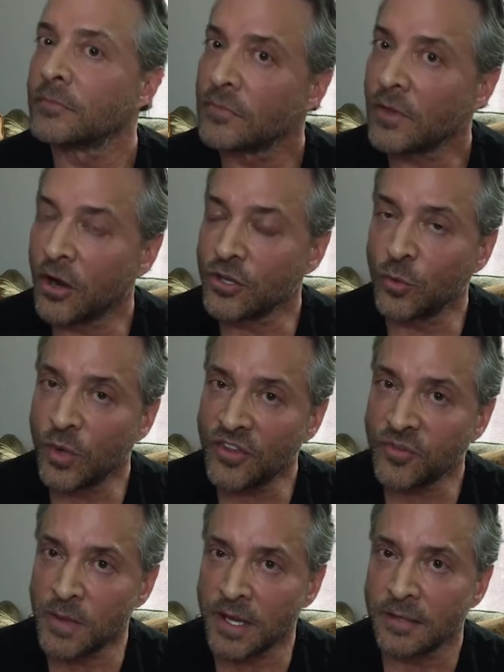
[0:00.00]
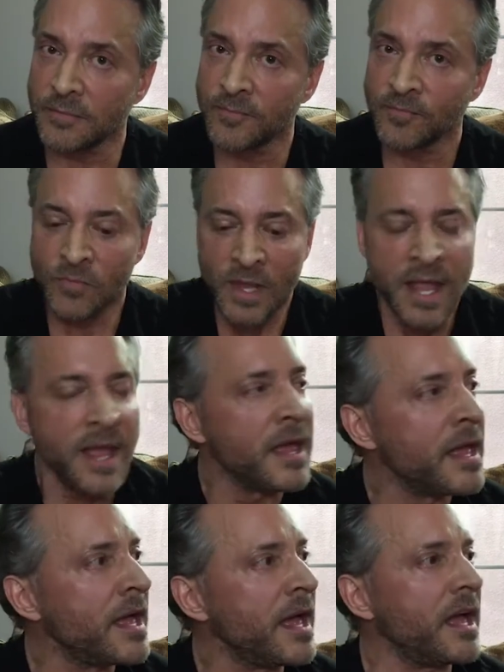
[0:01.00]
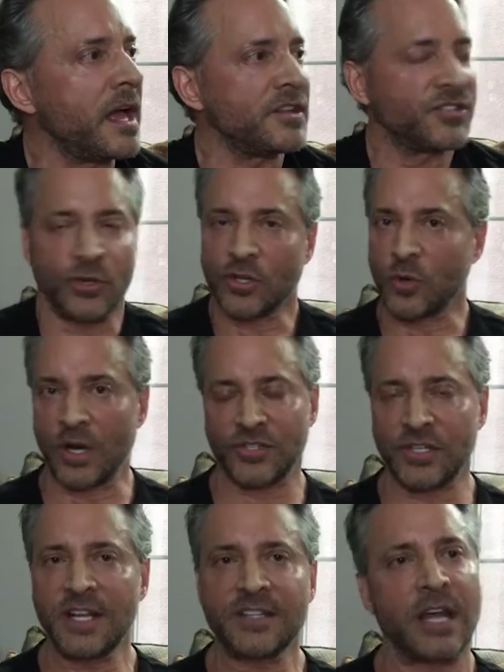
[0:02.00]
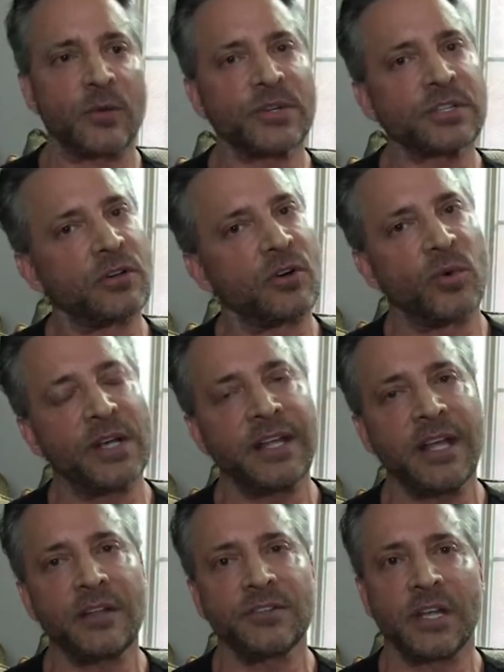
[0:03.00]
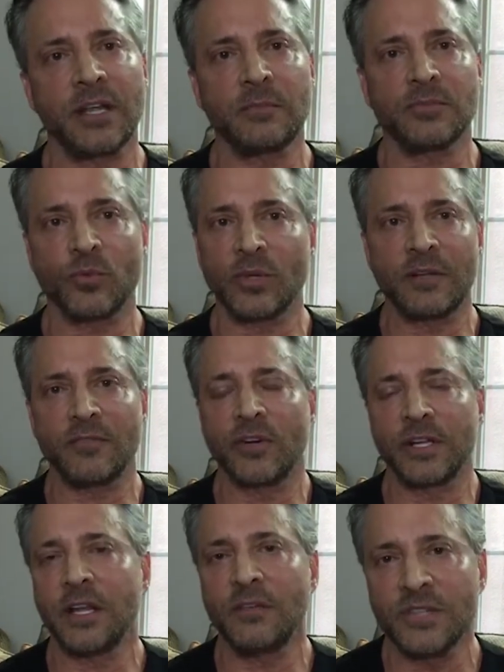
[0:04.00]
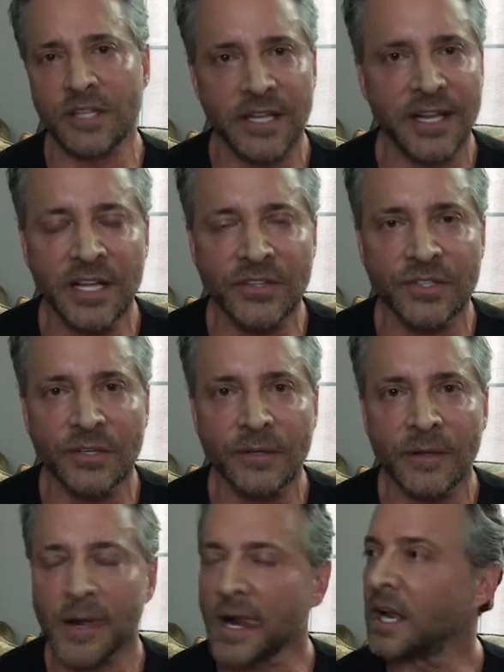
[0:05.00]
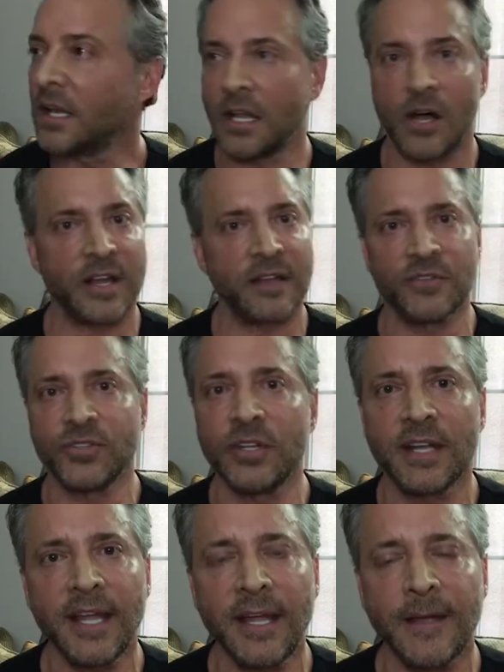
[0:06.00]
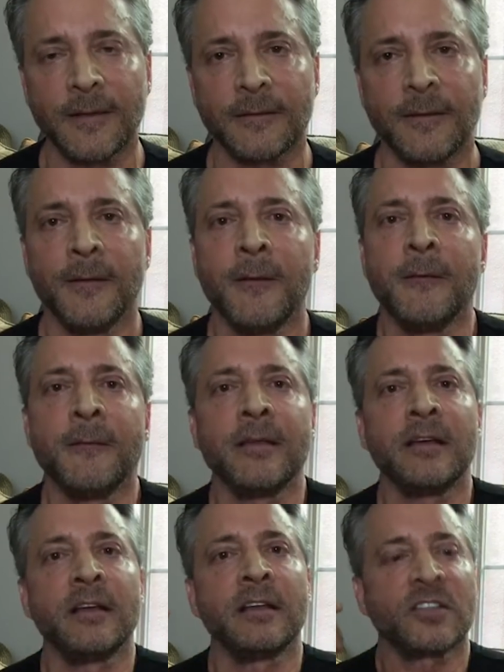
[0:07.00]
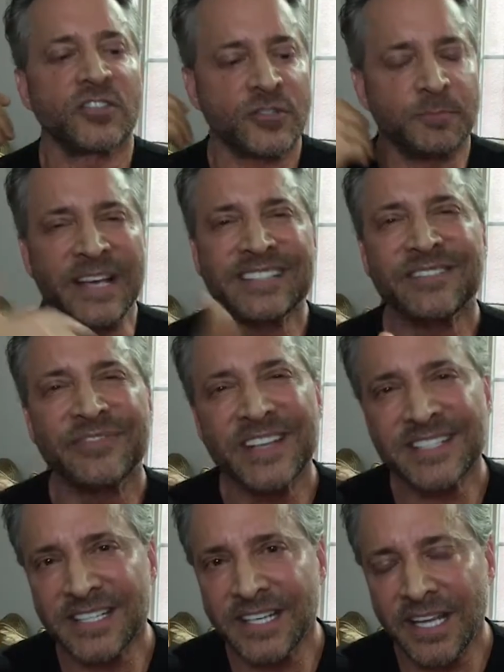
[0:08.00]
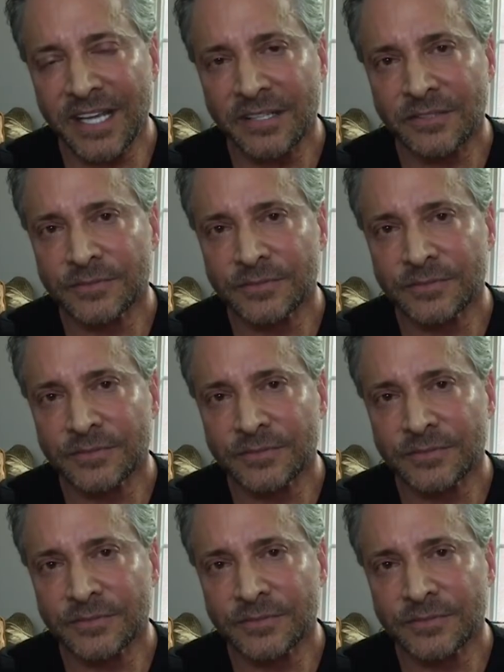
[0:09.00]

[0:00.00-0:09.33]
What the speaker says: Are you with me? So the question is, how do we slow it way down, James? Well, I've already given you the answer. I'll give it to you again. Specificity,